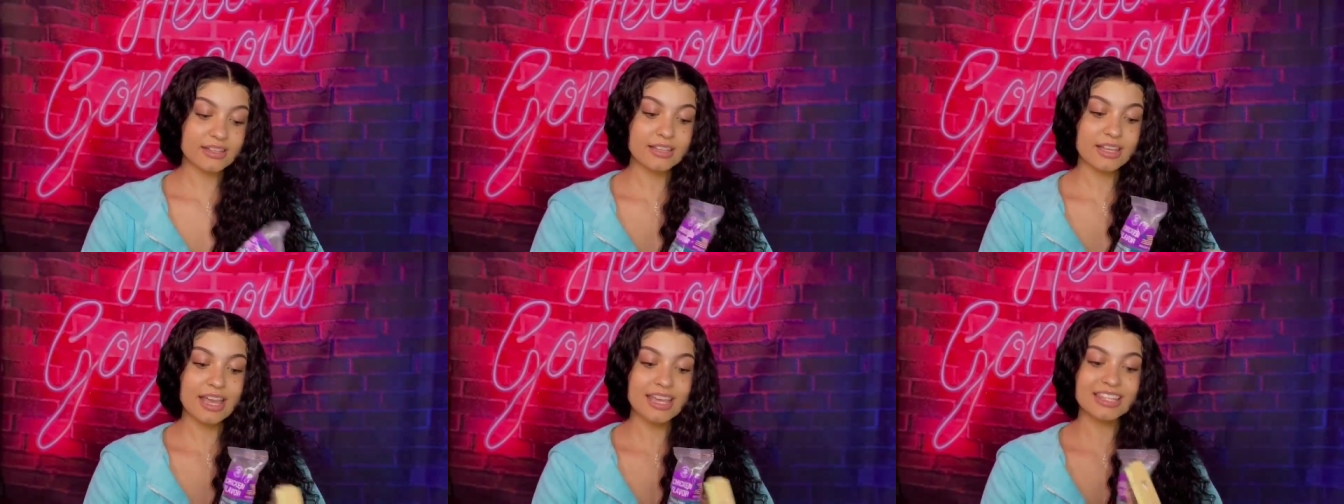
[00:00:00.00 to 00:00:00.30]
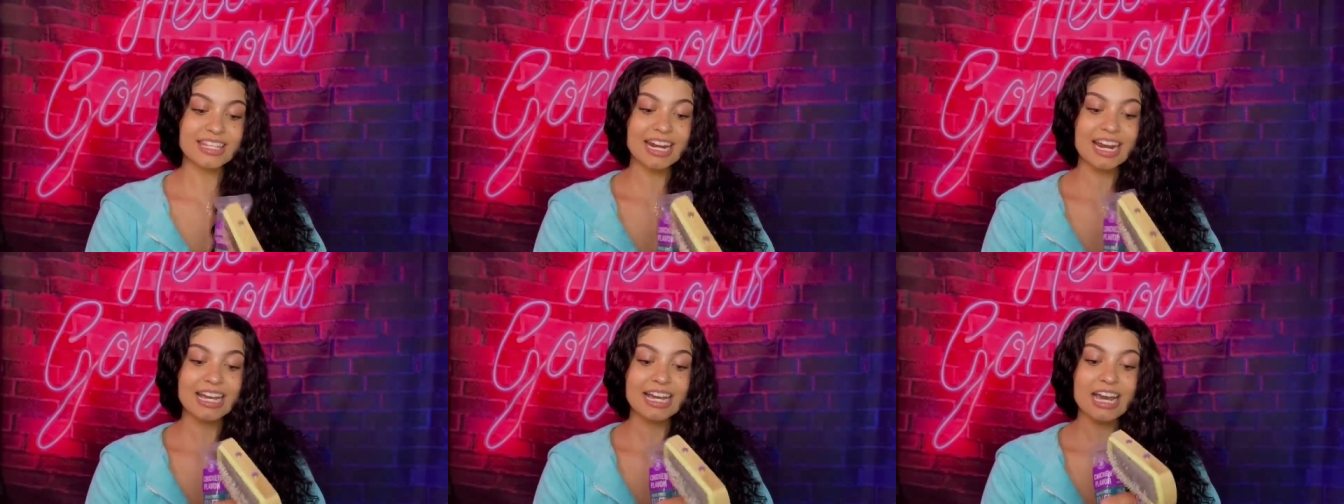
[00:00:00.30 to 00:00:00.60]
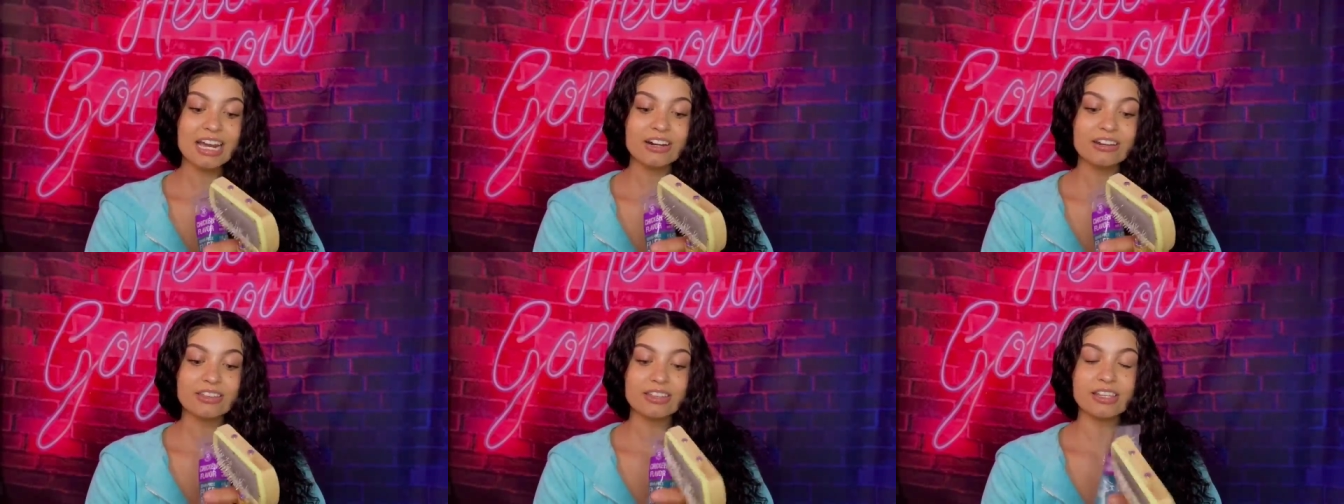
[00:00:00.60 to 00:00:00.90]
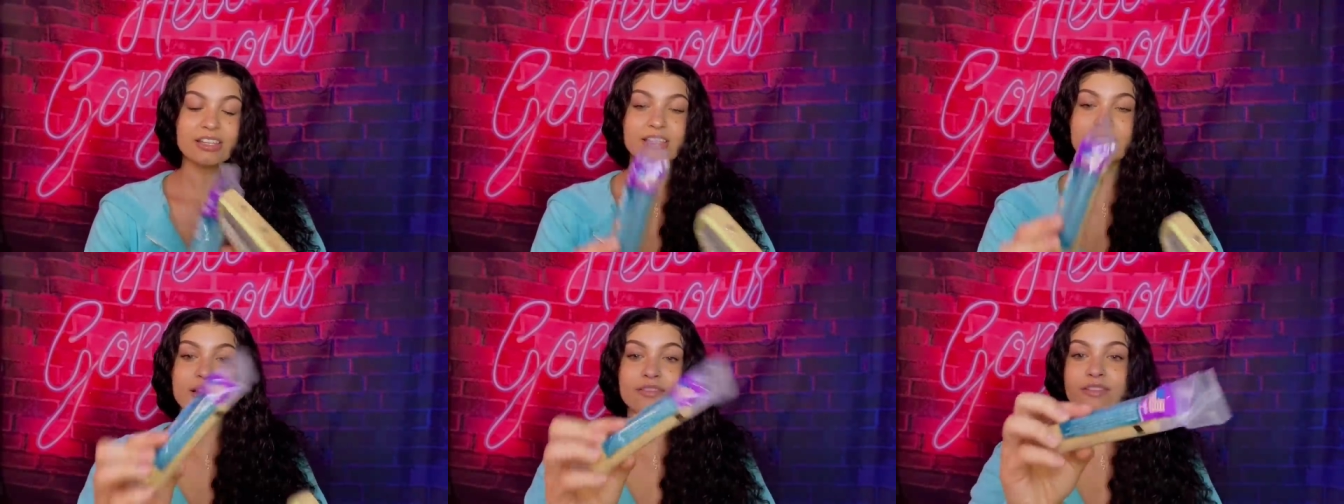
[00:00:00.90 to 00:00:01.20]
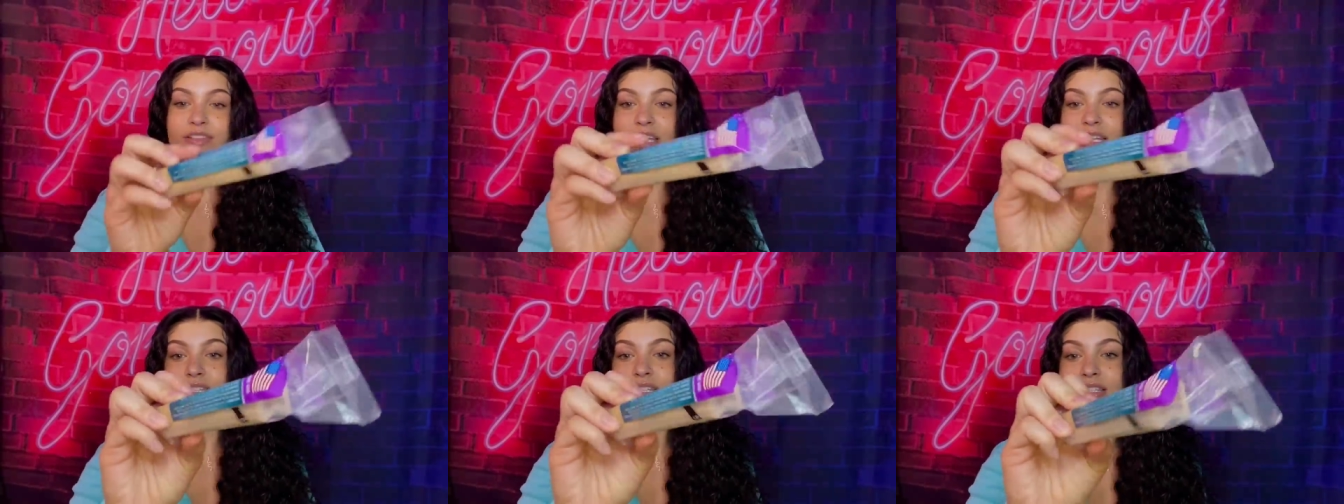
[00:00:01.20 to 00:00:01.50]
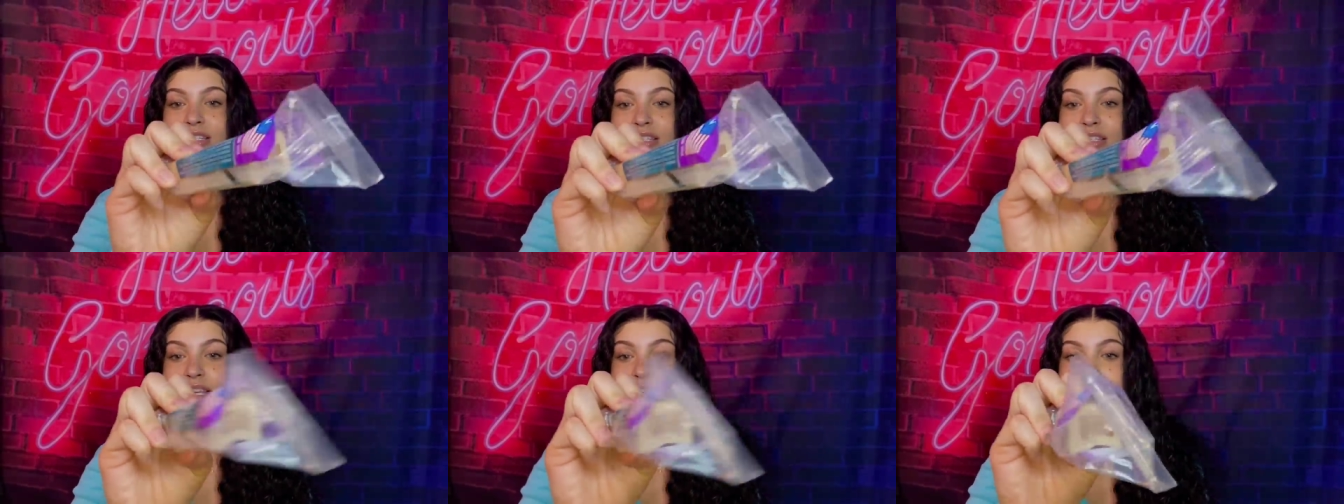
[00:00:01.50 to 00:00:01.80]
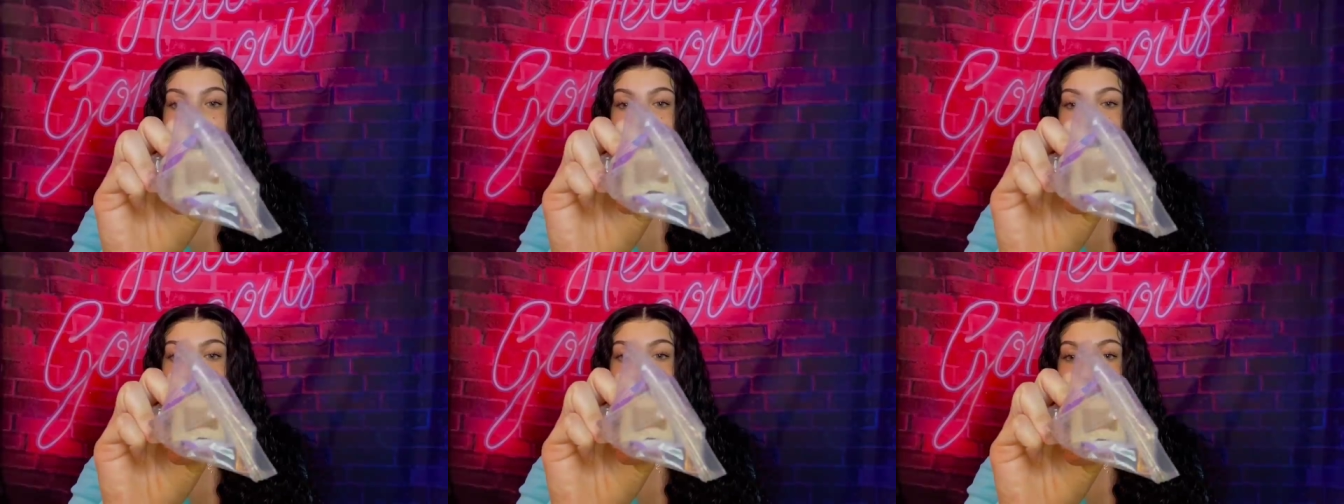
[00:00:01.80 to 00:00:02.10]
And then I got her this, I feel like this is like
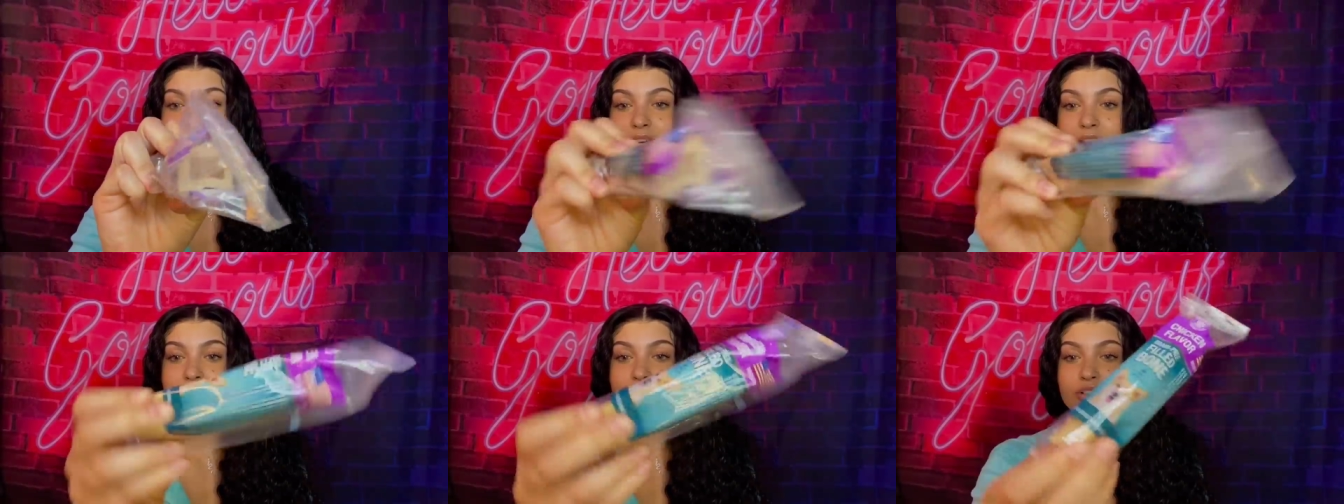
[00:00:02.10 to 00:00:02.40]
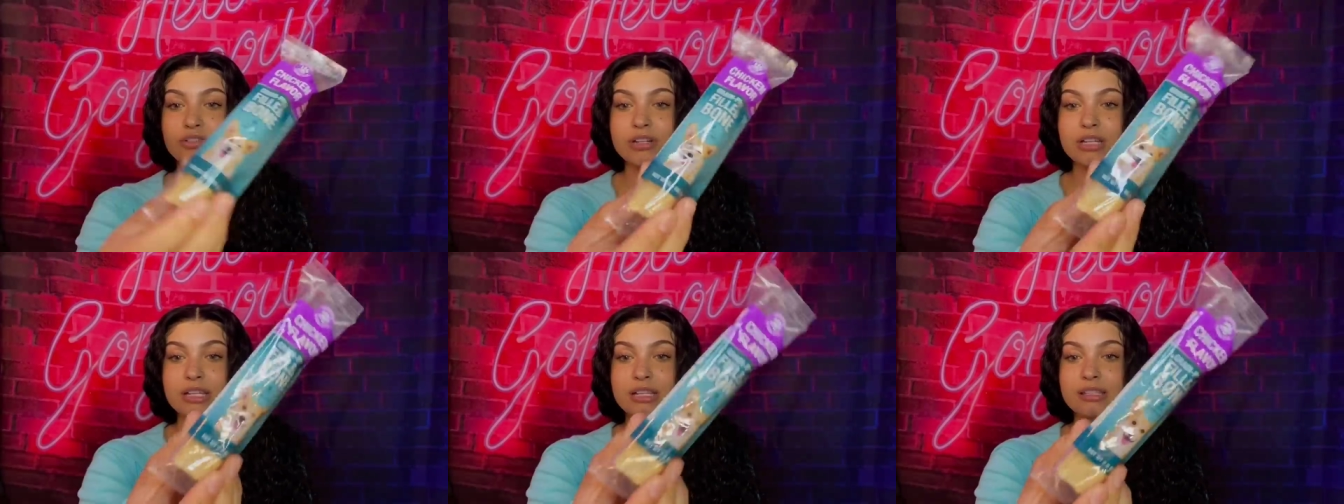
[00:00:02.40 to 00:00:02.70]
a really nice treat.